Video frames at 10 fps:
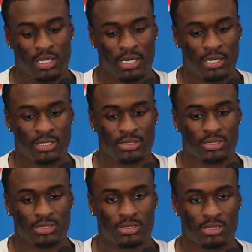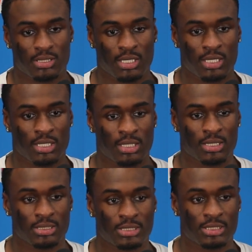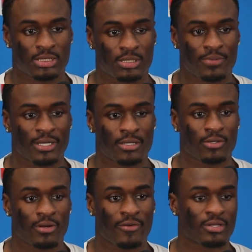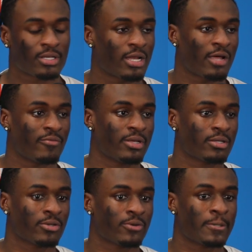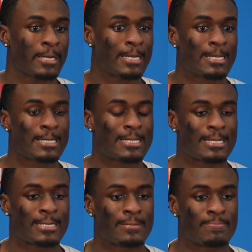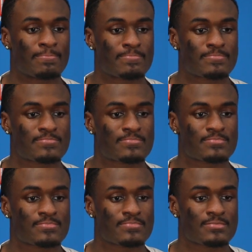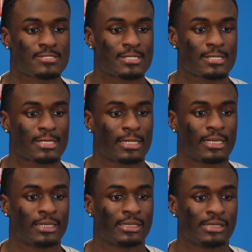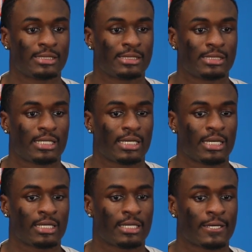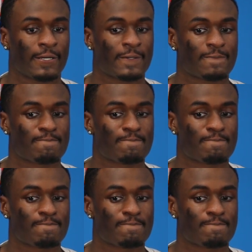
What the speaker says: It hurts. Just to play through everything that I've been through. And yeah,